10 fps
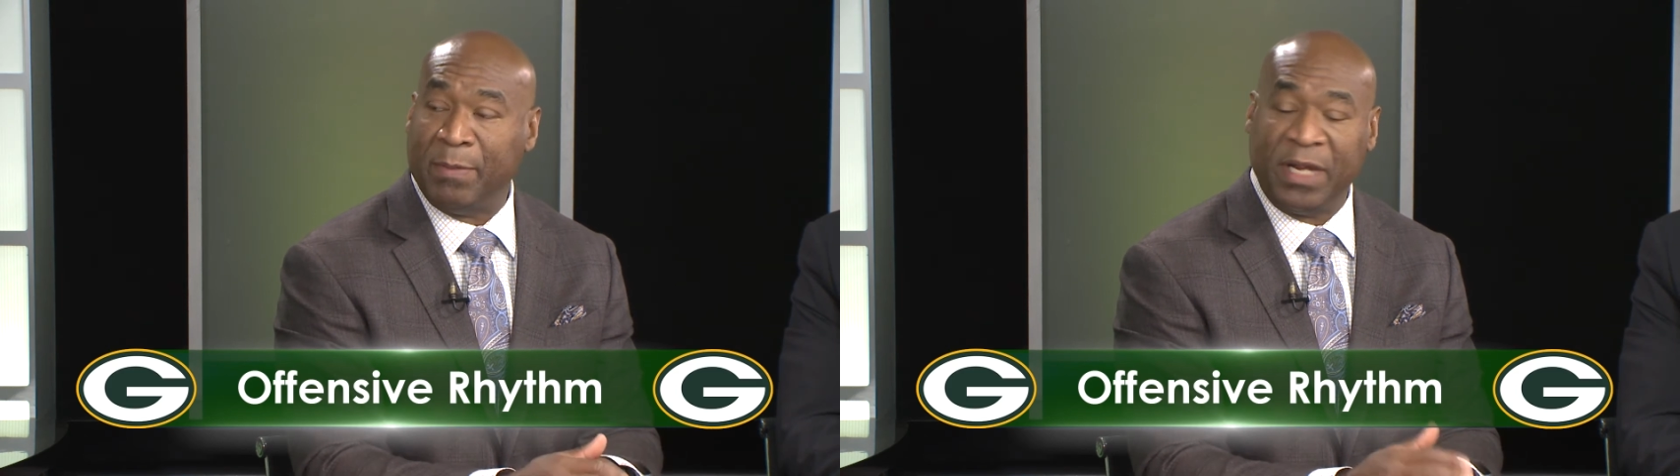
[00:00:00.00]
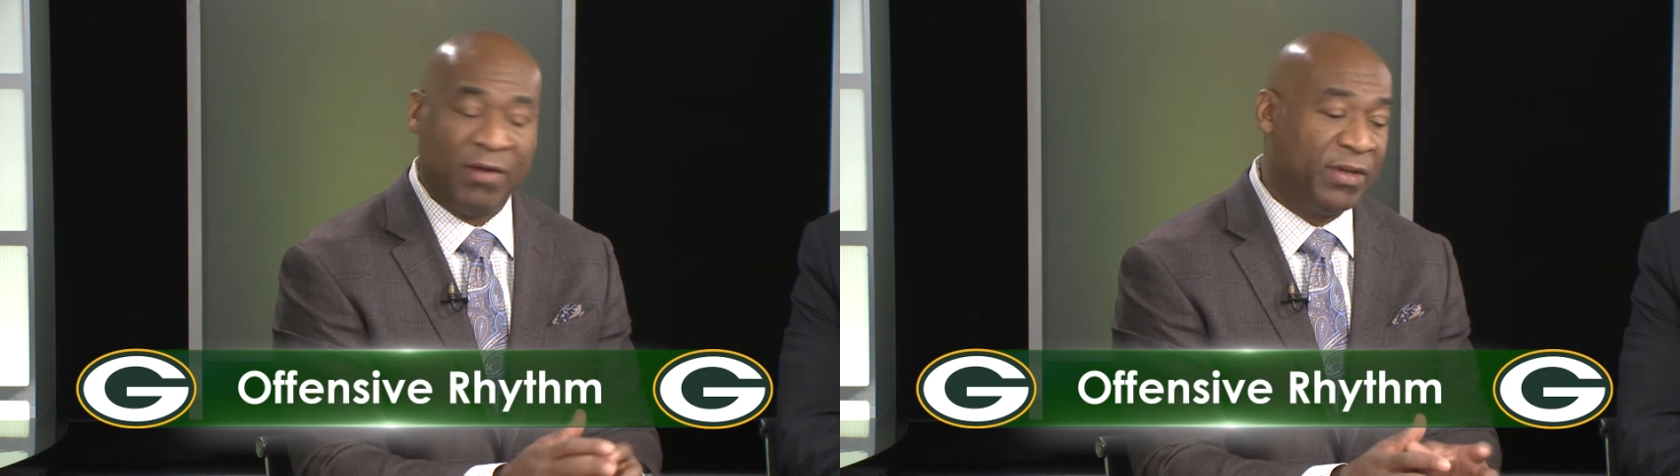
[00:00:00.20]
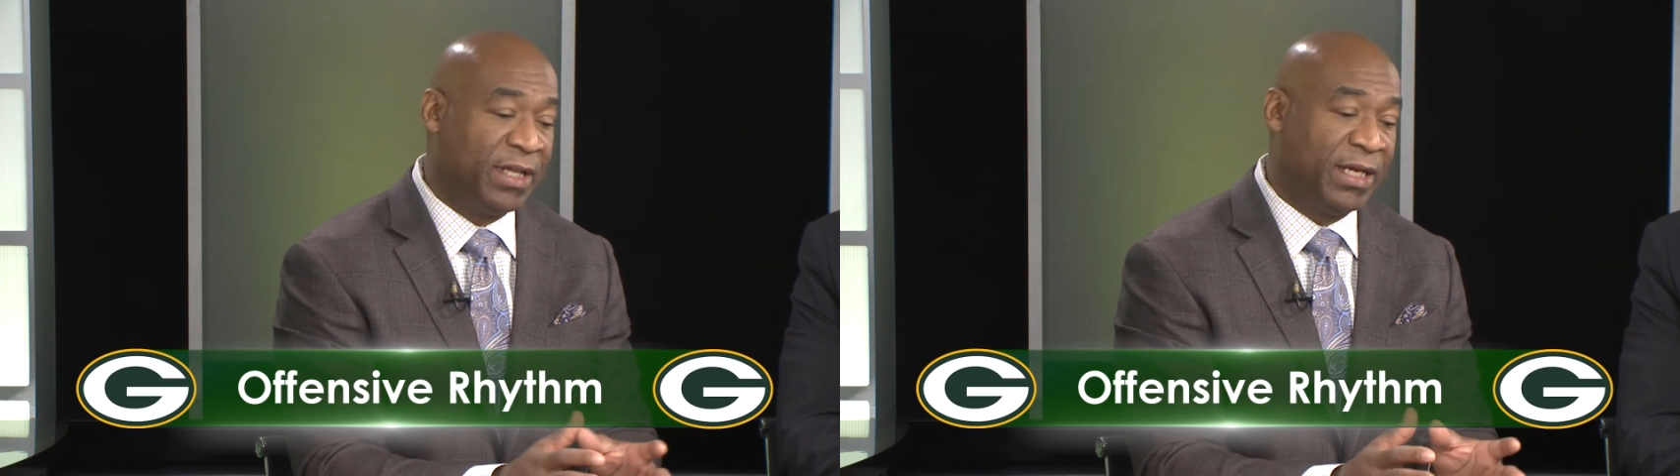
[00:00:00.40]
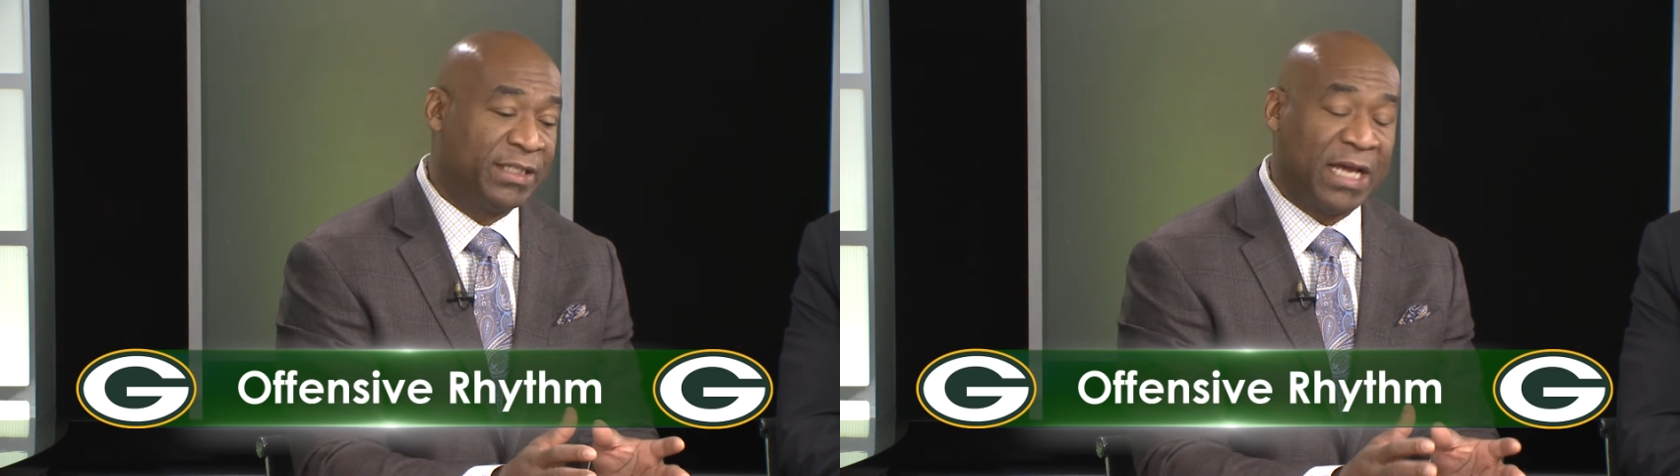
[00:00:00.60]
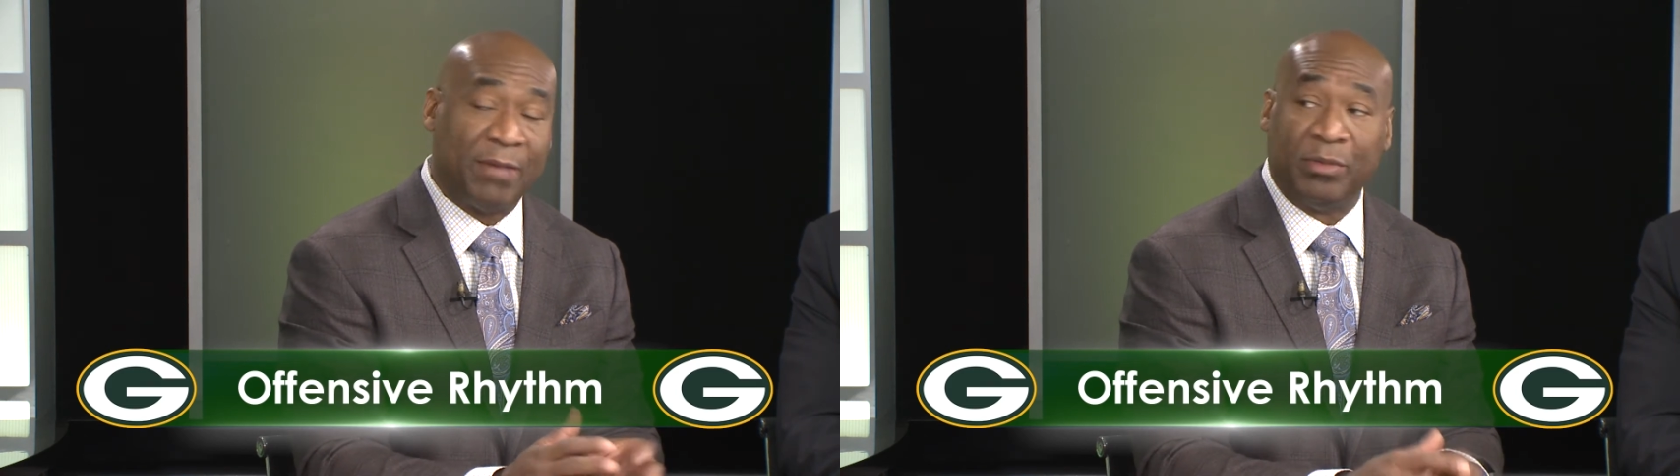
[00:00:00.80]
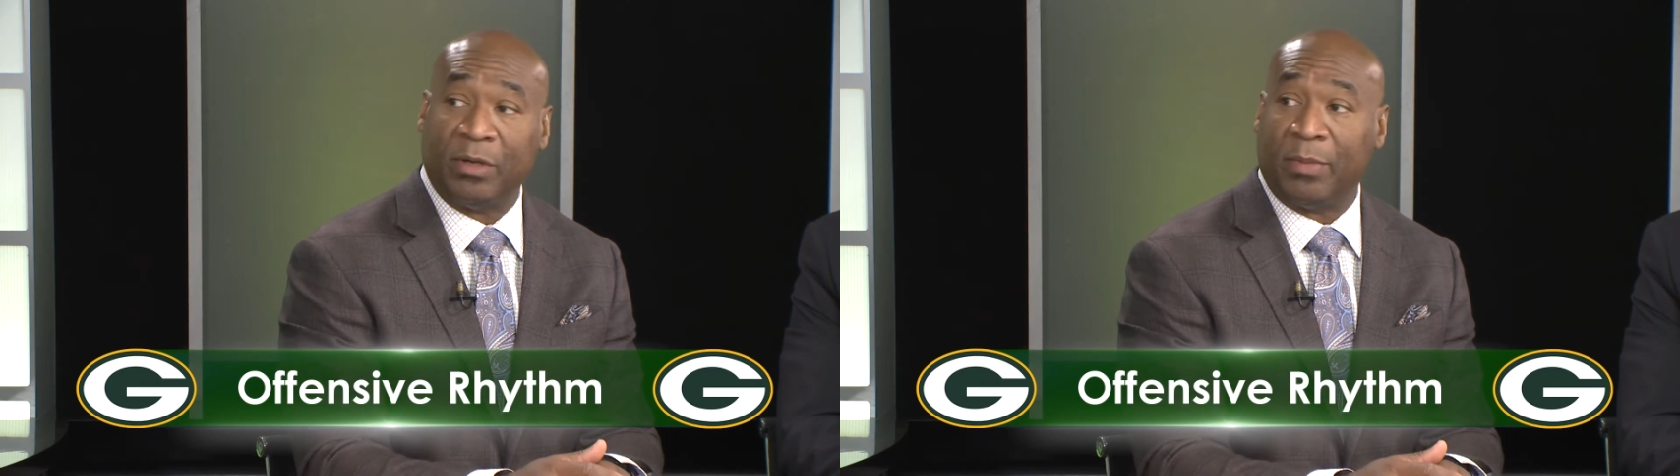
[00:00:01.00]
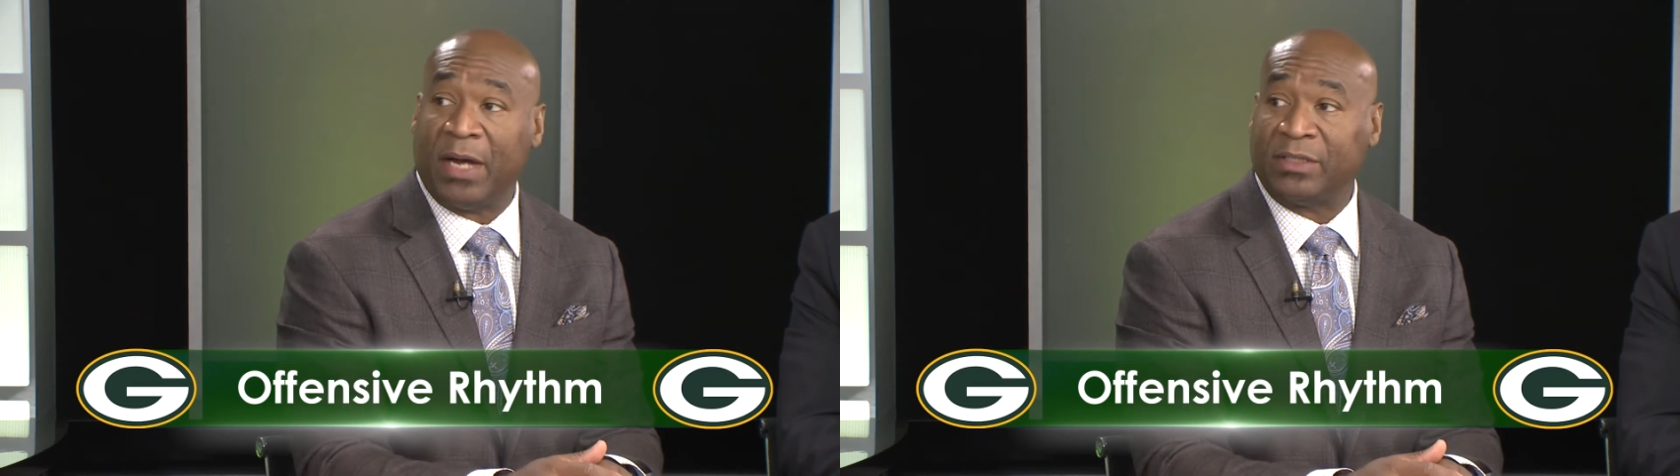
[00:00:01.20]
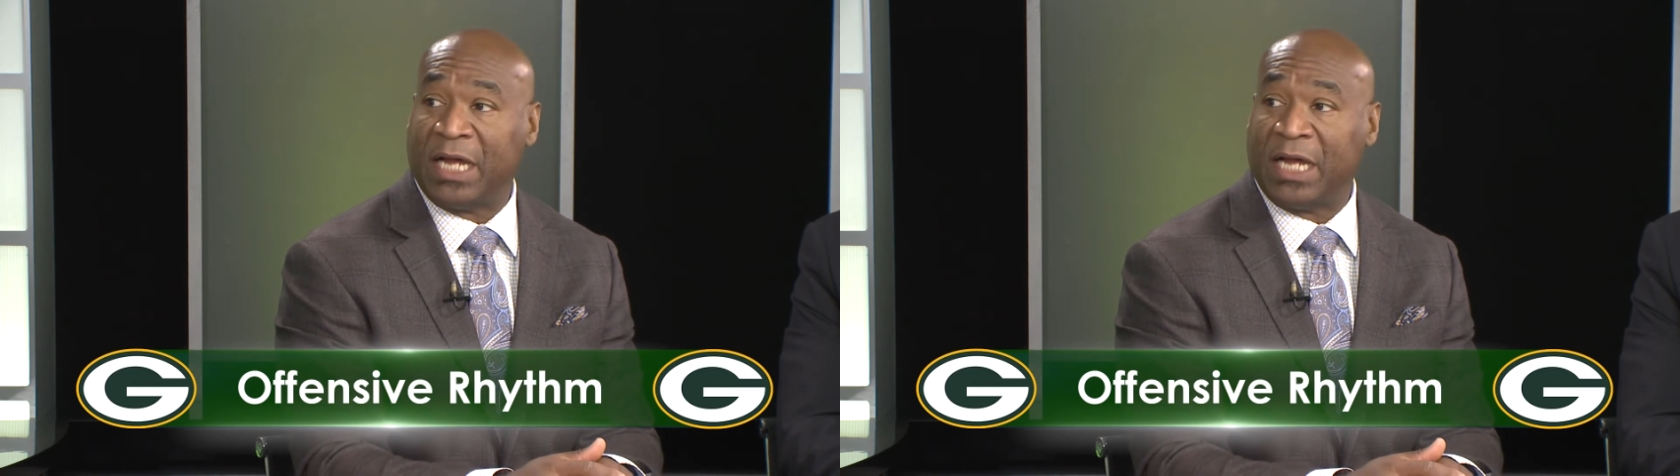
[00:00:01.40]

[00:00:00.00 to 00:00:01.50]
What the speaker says: I mean, everything has got to be about